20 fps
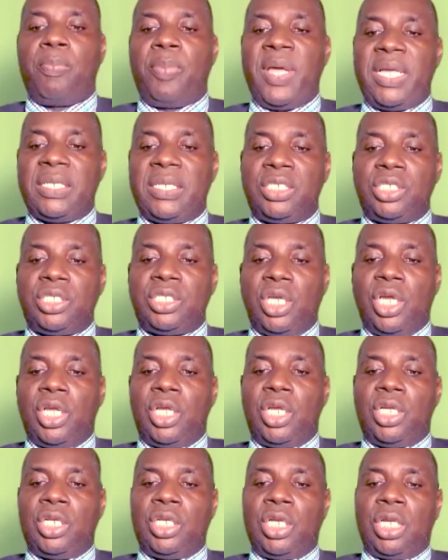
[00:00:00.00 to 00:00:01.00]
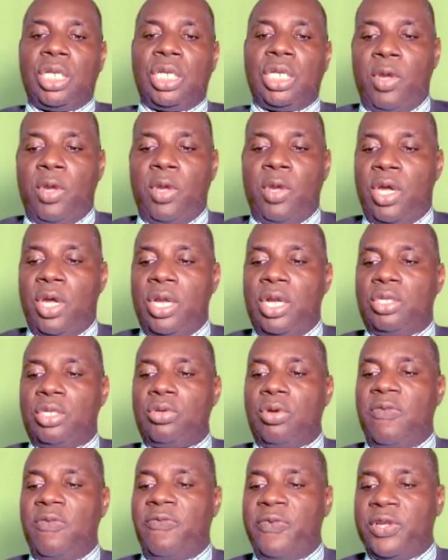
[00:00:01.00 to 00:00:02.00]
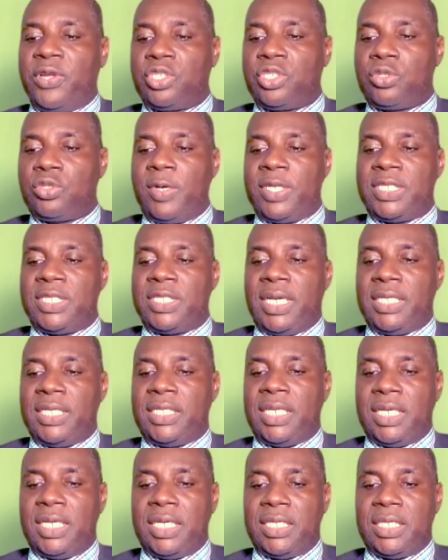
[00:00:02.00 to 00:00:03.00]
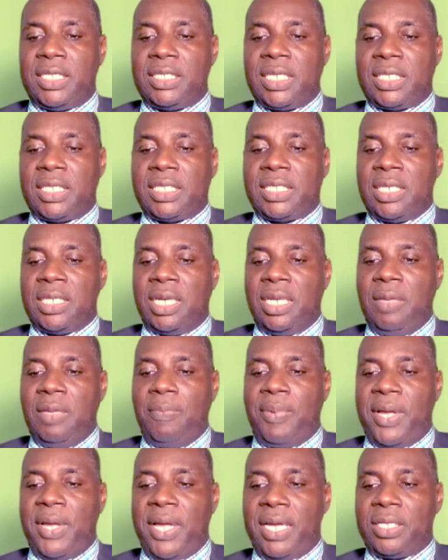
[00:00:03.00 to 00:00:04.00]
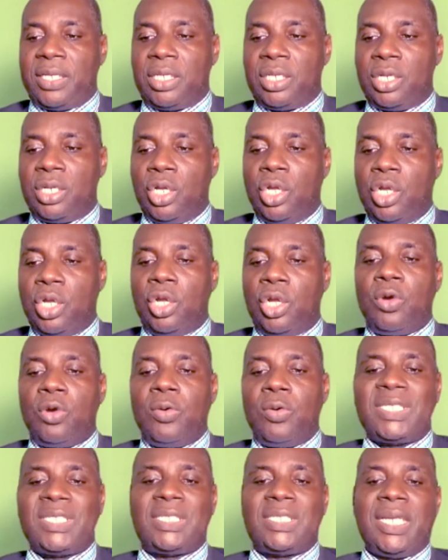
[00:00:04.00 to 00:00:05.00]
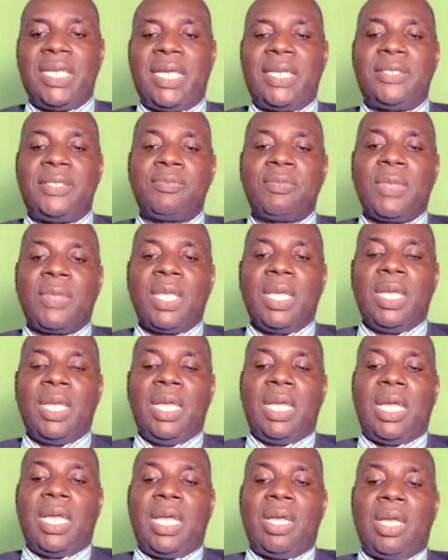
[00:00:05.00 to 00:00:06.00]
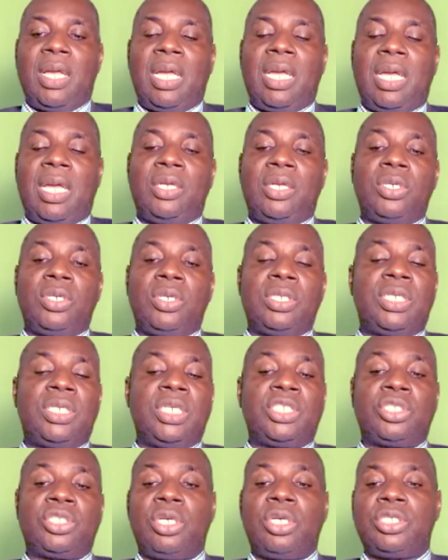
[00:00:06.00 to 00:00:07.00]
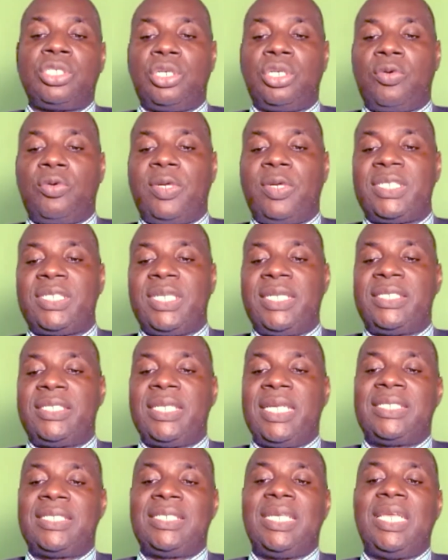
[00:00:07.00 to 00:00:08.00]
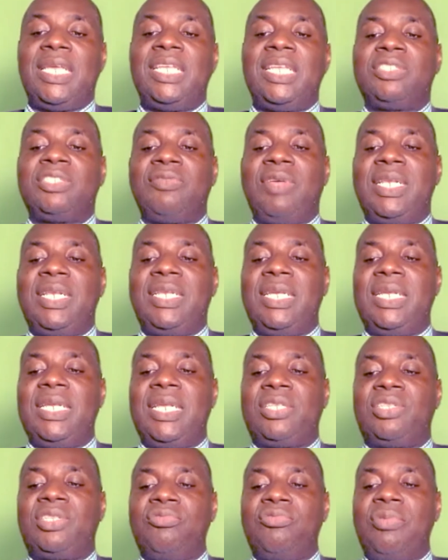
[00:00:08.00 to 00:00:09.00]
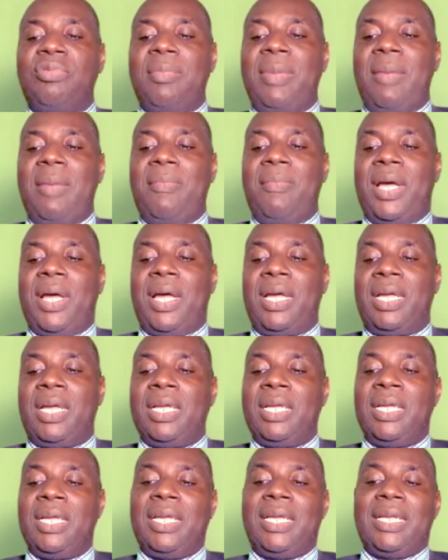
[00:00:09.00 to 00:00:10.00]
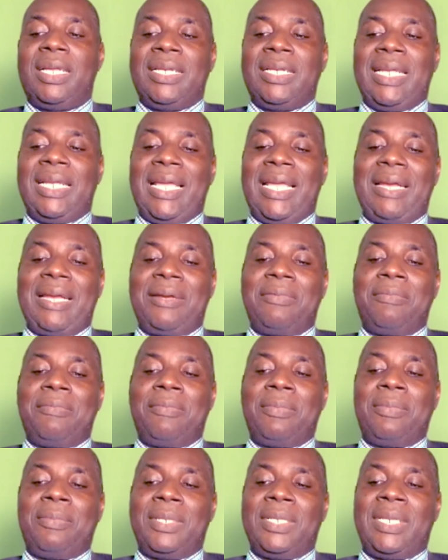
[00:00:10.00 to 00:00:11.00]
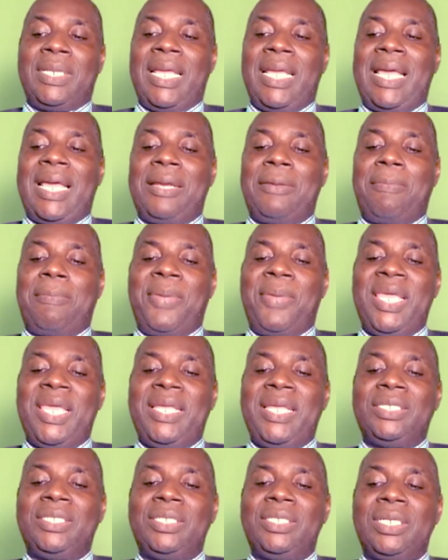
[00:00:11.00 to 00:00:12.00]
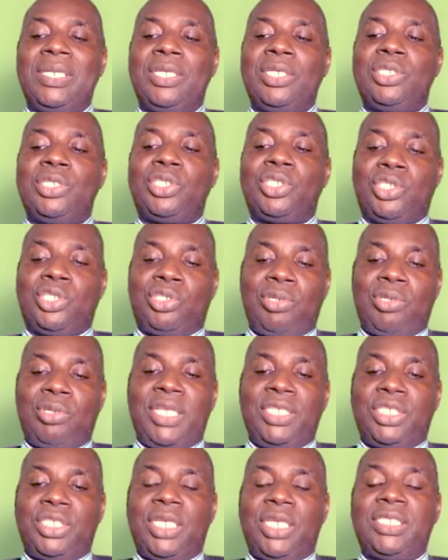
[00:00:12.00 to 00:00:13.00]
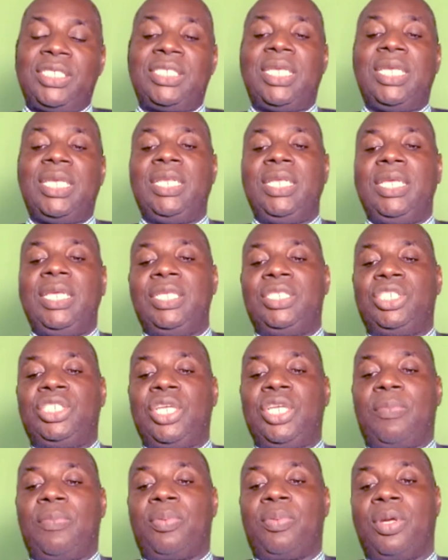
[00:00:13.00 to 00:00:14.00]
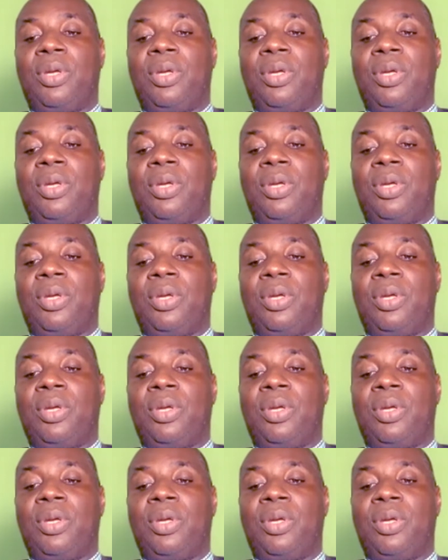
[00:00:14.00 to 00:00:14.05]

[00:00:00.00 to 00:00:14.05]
Pastor, we're going into our first question. I think it is a three-part question. Under the discussion question, it says, Israel needed to remember they had, they had been strangers in Egypt,